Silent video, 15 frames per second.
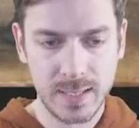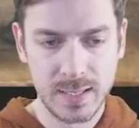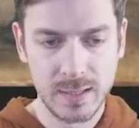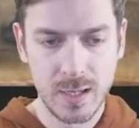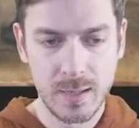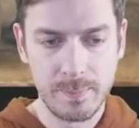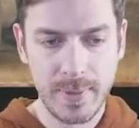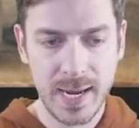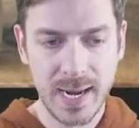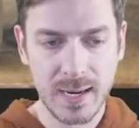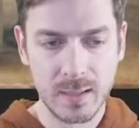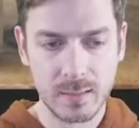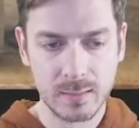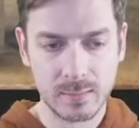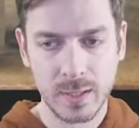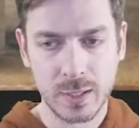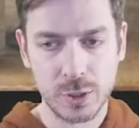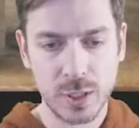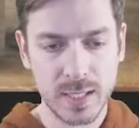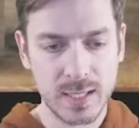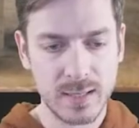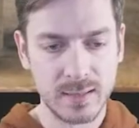it's not bad. We can
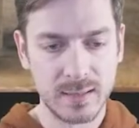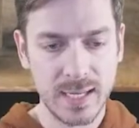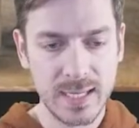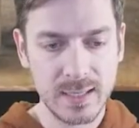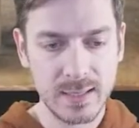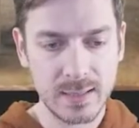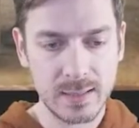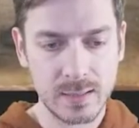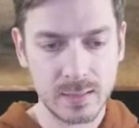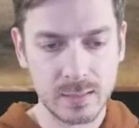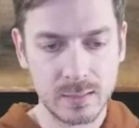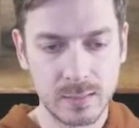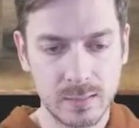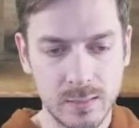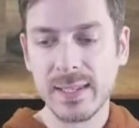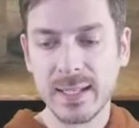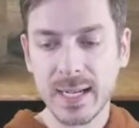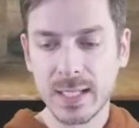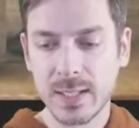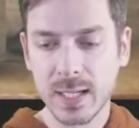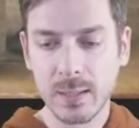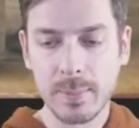adjust the lightness. And the
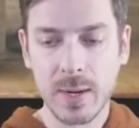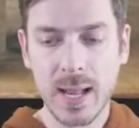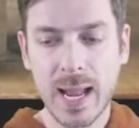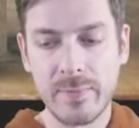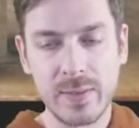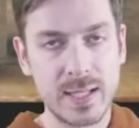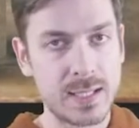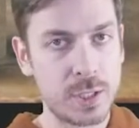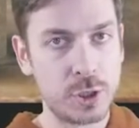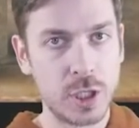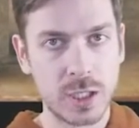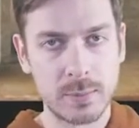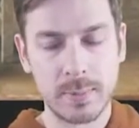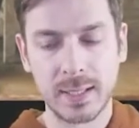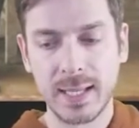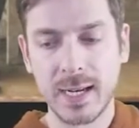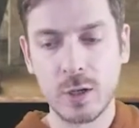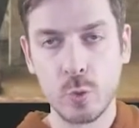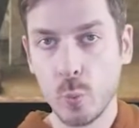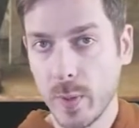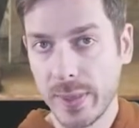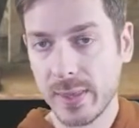nice thing about having this adjustment layer
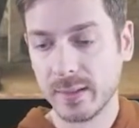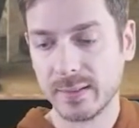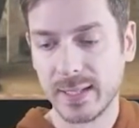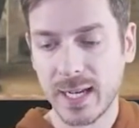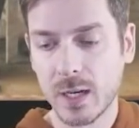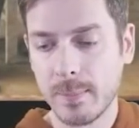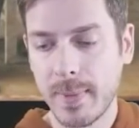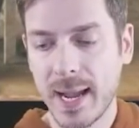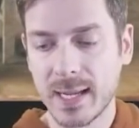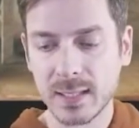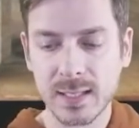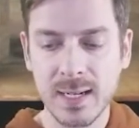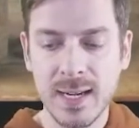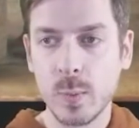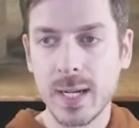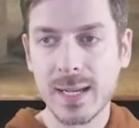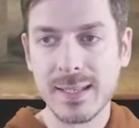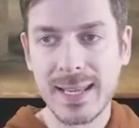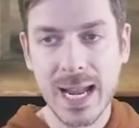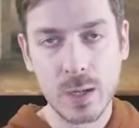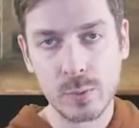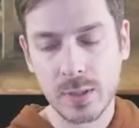with the layer mask is we can
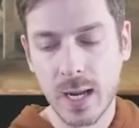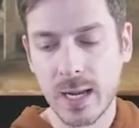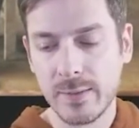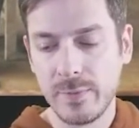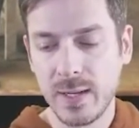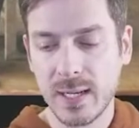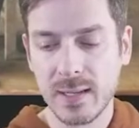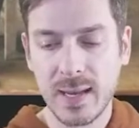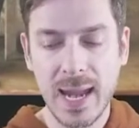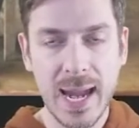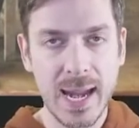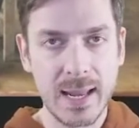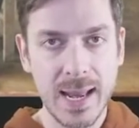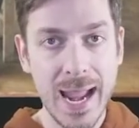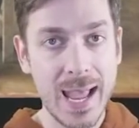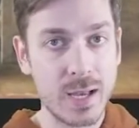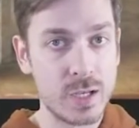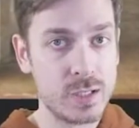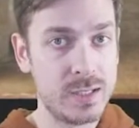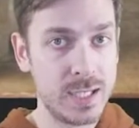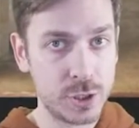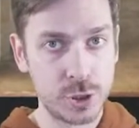now dive in and add
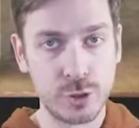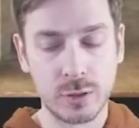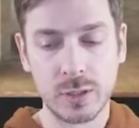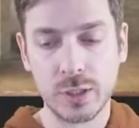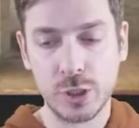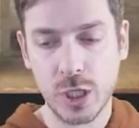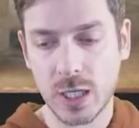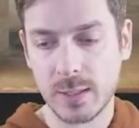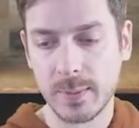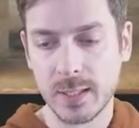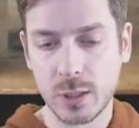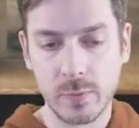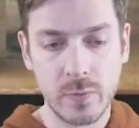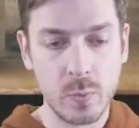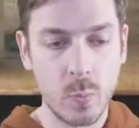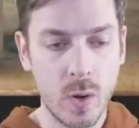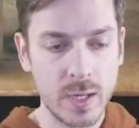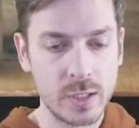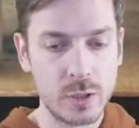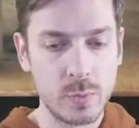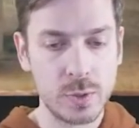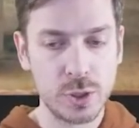additional adjustments. So if we
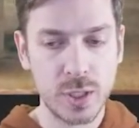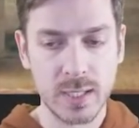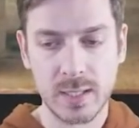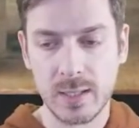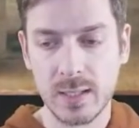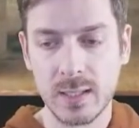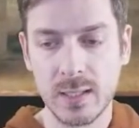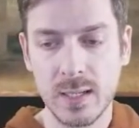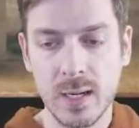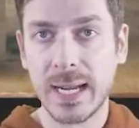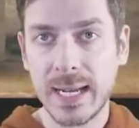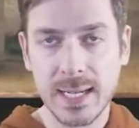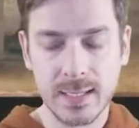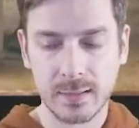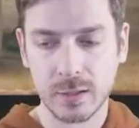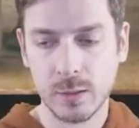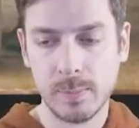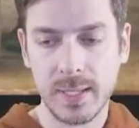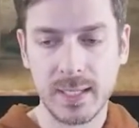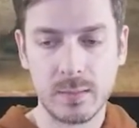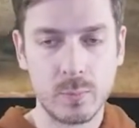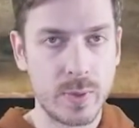wanted to adjust the lighting a little
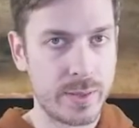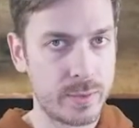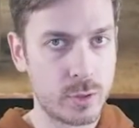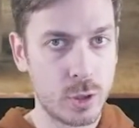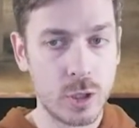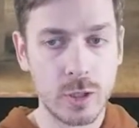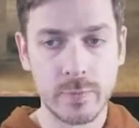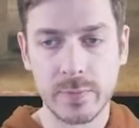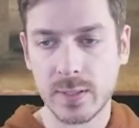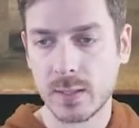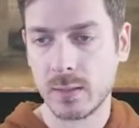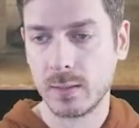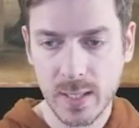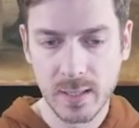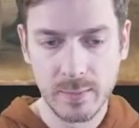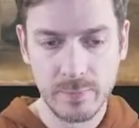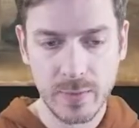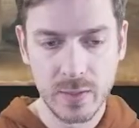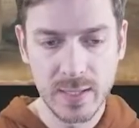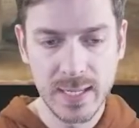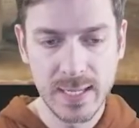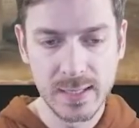bit with curves, we can
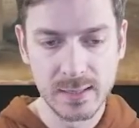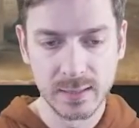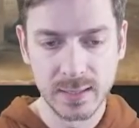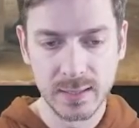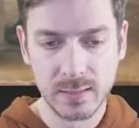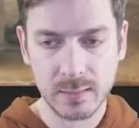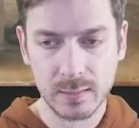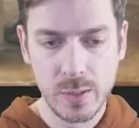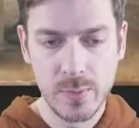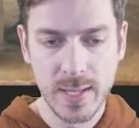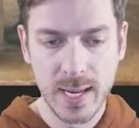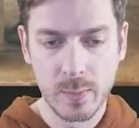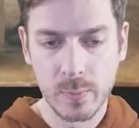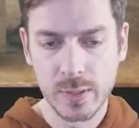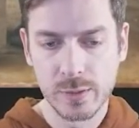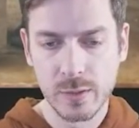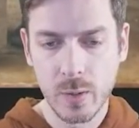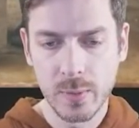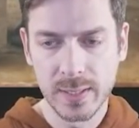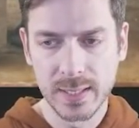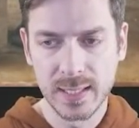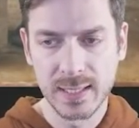very easily do that. And what you're
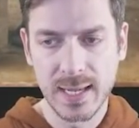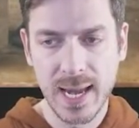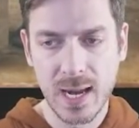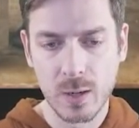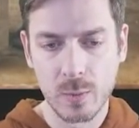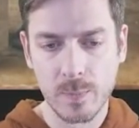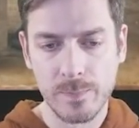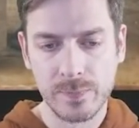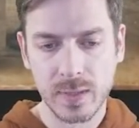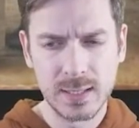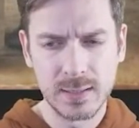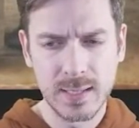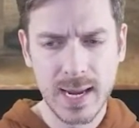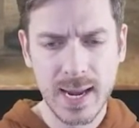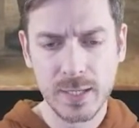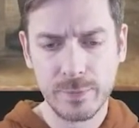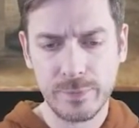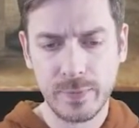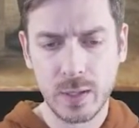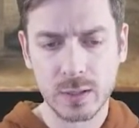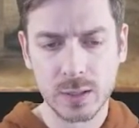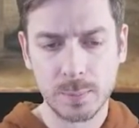noticing now, it's by
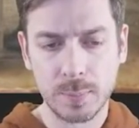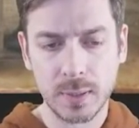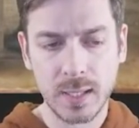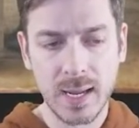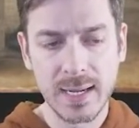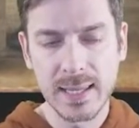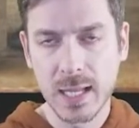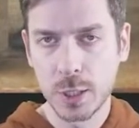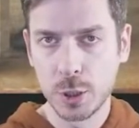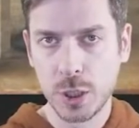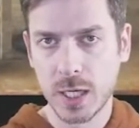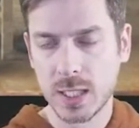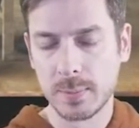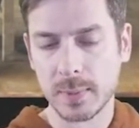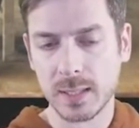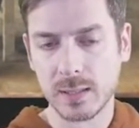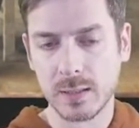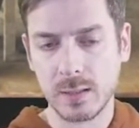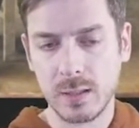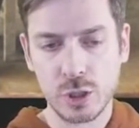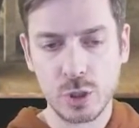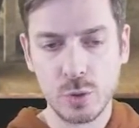default applying that adjustment
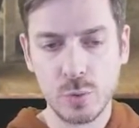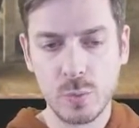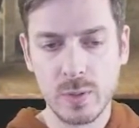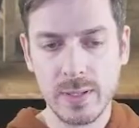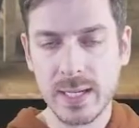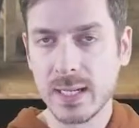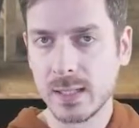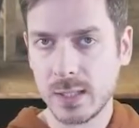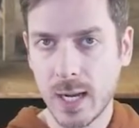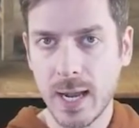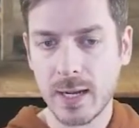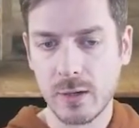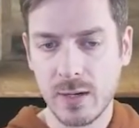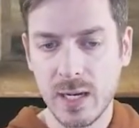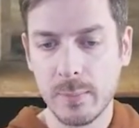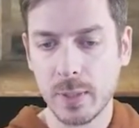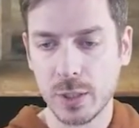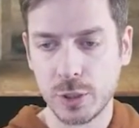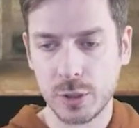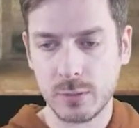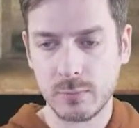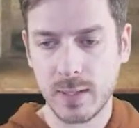to the entire
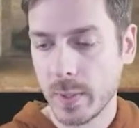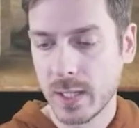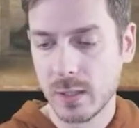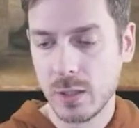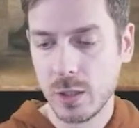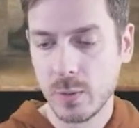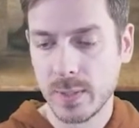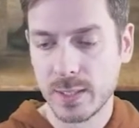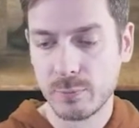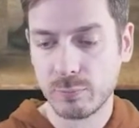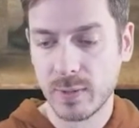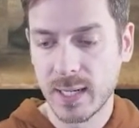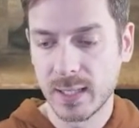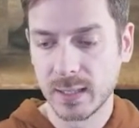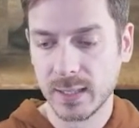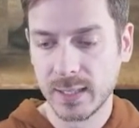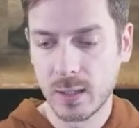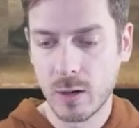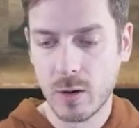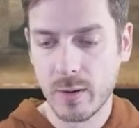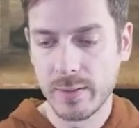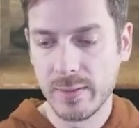image. What we can do is right click
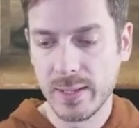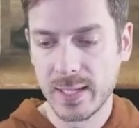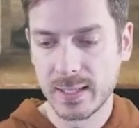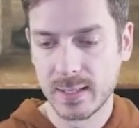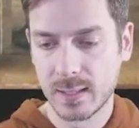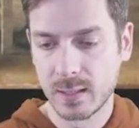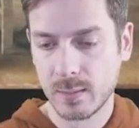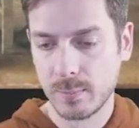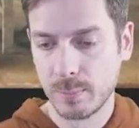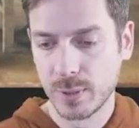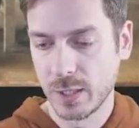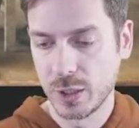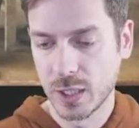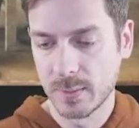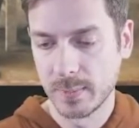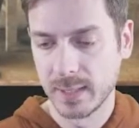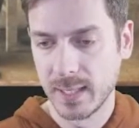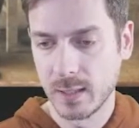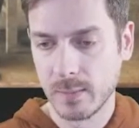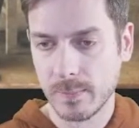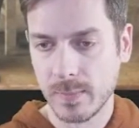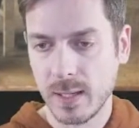on this adjustment
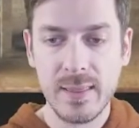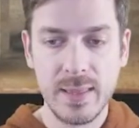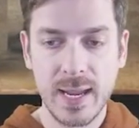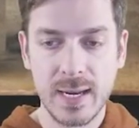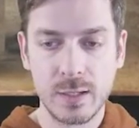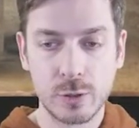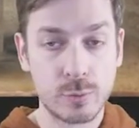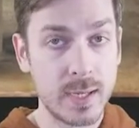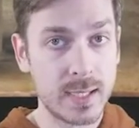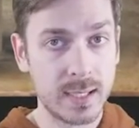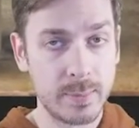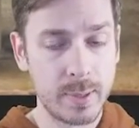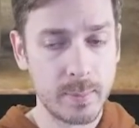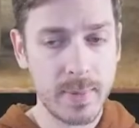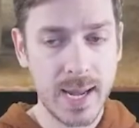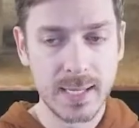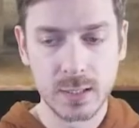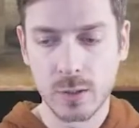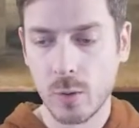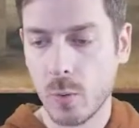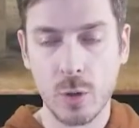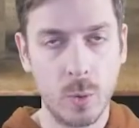layer and then create clipping
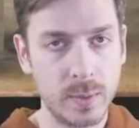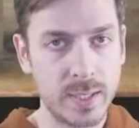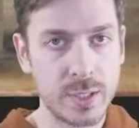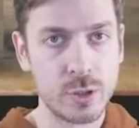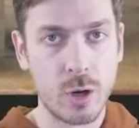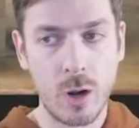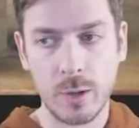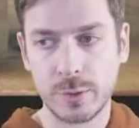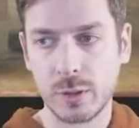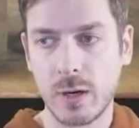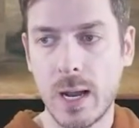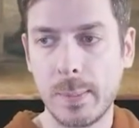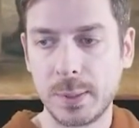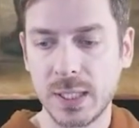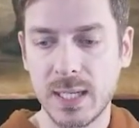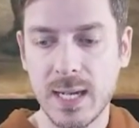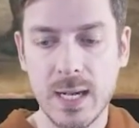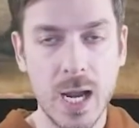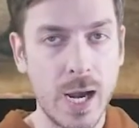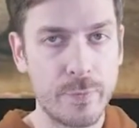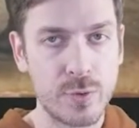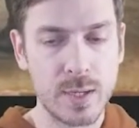mask. You can hold down your Alt or Option
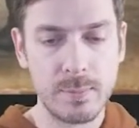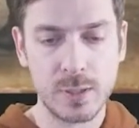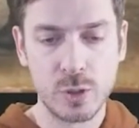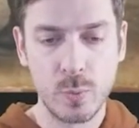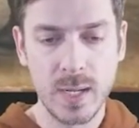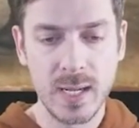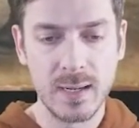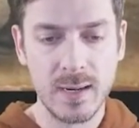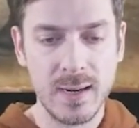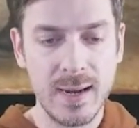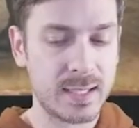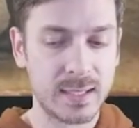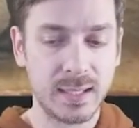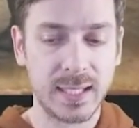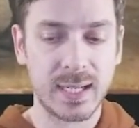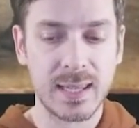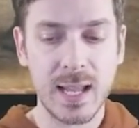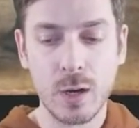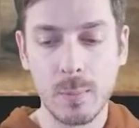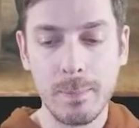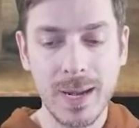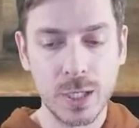key, hover in between, and click.
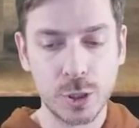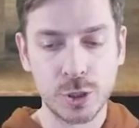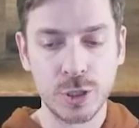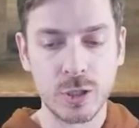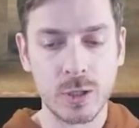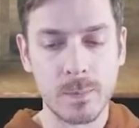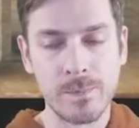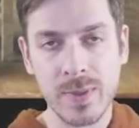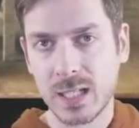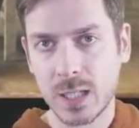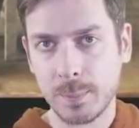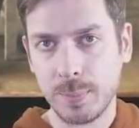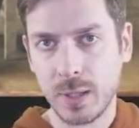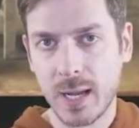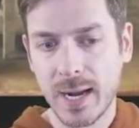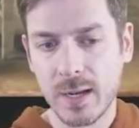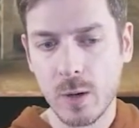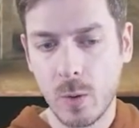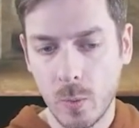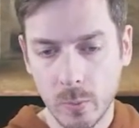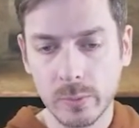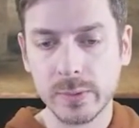That'll make sure that's
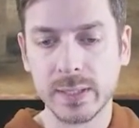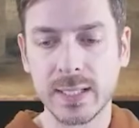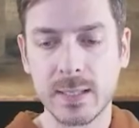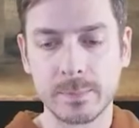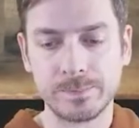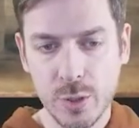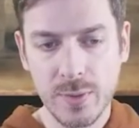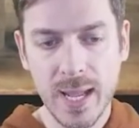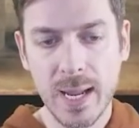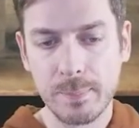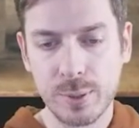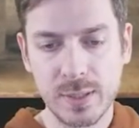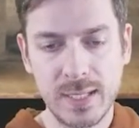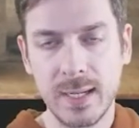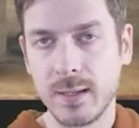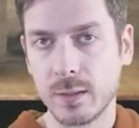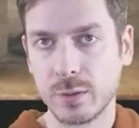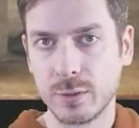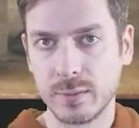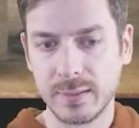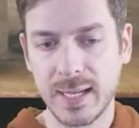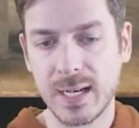applied only to that
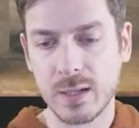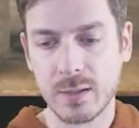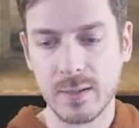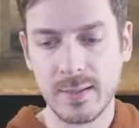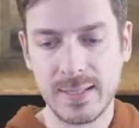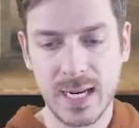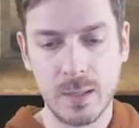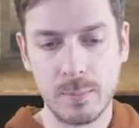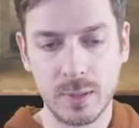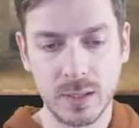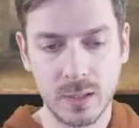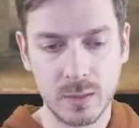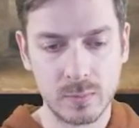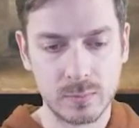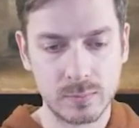particular layer down below.